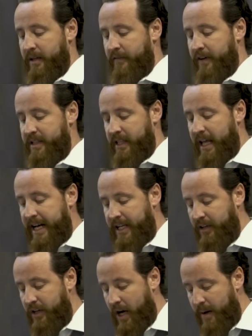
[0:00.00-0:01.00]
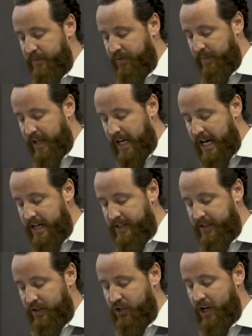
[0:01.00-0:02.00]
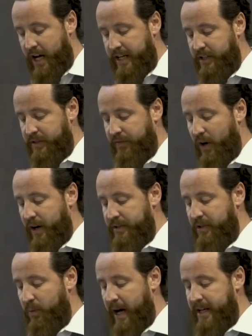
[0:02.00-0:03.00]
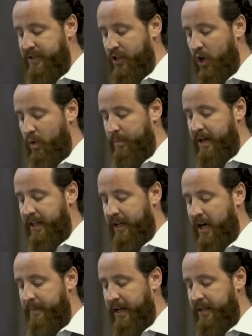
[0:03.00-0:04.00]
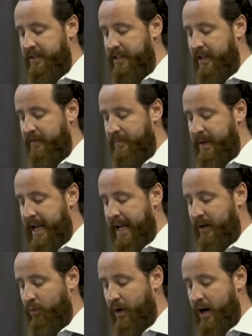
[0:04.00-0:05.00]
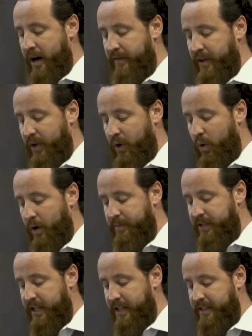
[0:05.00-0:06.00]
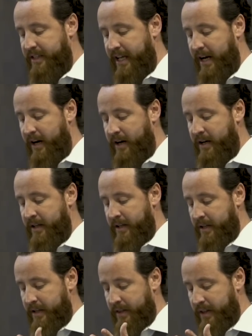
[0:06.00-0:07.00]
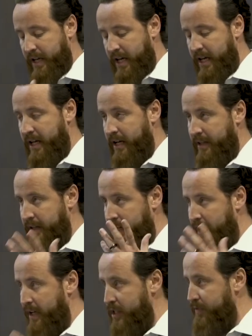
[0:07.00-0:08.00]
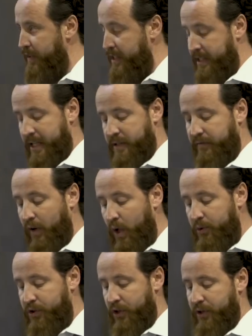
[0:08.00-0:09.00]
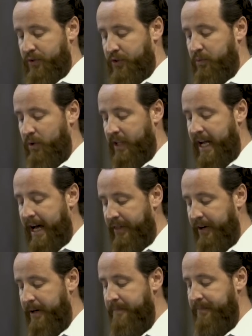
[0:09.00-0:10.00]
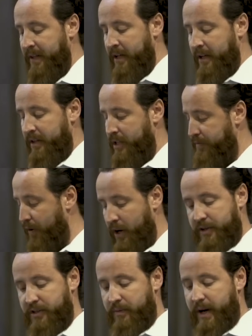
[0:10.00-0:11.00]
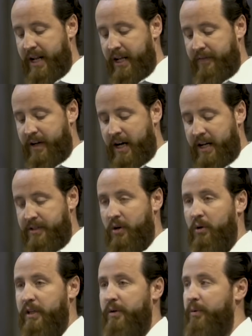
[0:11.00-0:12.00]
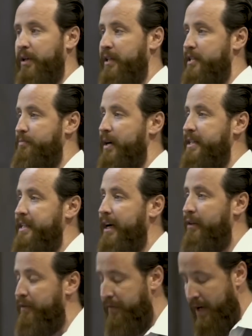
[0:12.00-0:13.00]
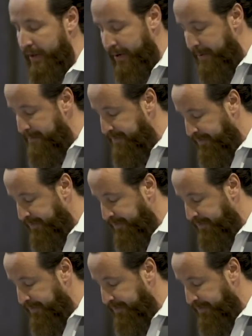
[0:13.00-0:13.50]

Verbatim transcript: For as the lightning comes from the east and shines as far as the west, so will be the coming of the Son of Man. Wherever the corpse is, there and the ESV says, vultures will gather. Thus far as the reading of God's holy word, let's pray together. Father,